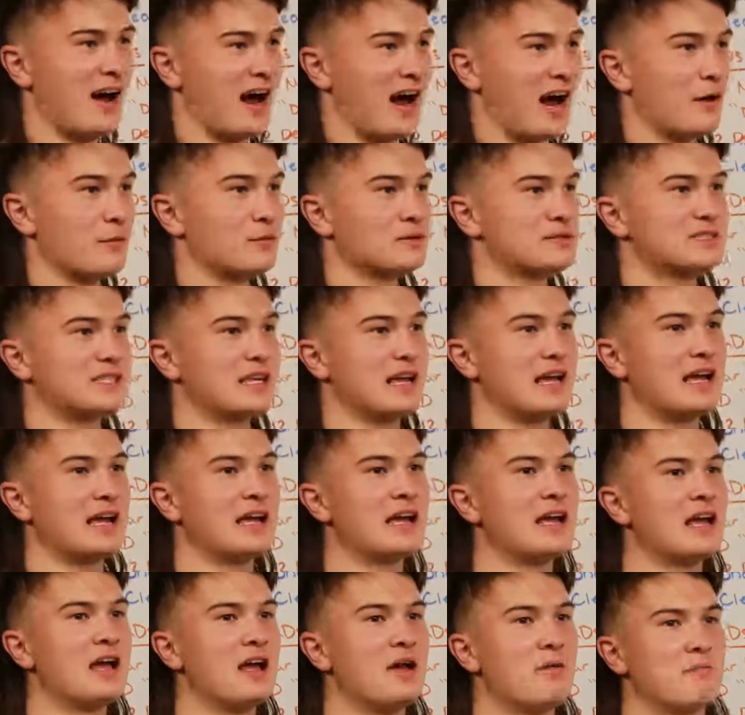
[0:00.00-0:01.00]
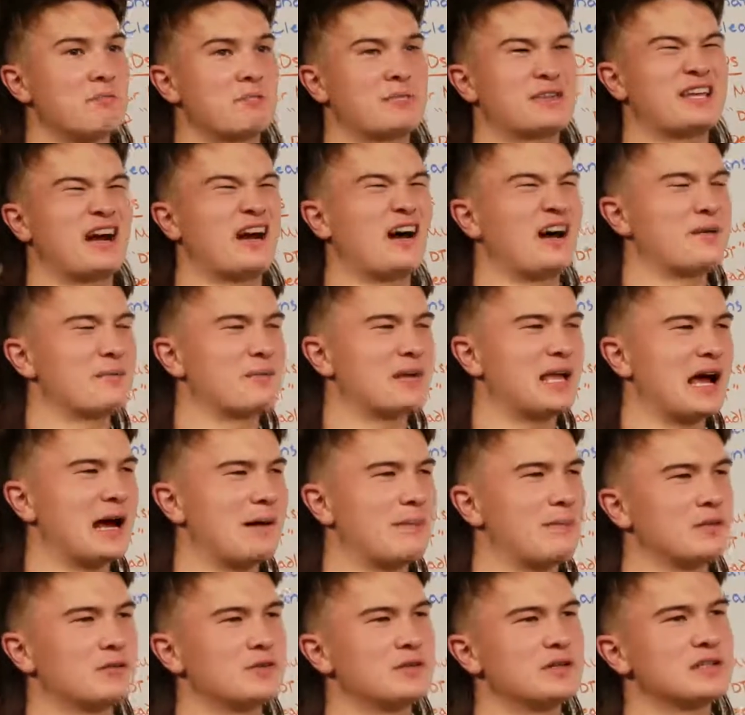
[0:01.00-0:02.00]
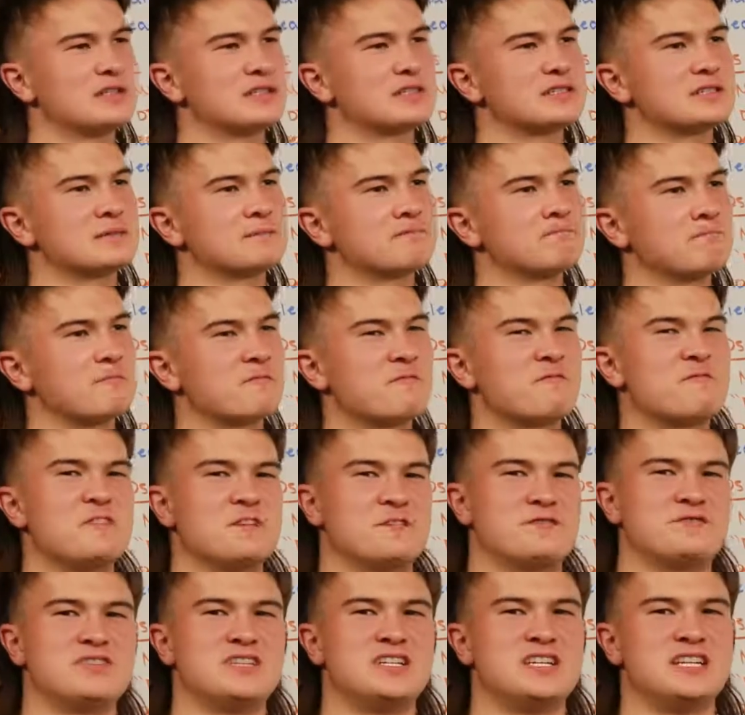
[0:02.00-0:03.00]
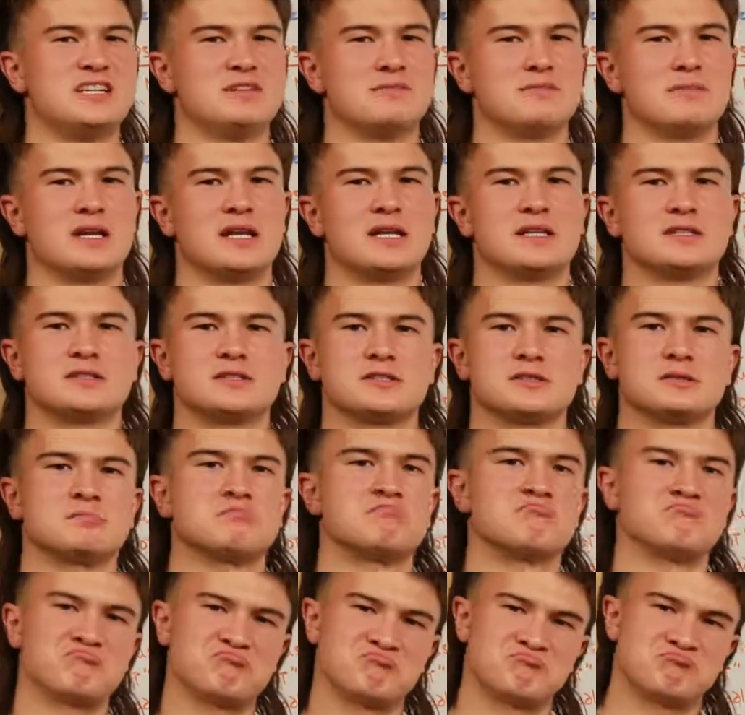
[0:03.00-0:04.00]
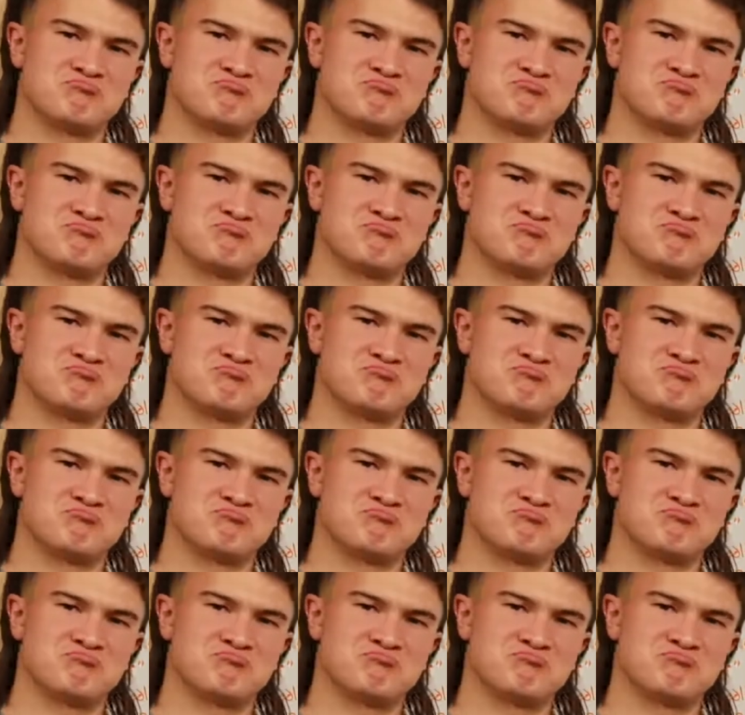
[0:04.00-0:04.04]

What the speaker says: I would say time cap on this, 15 minutes.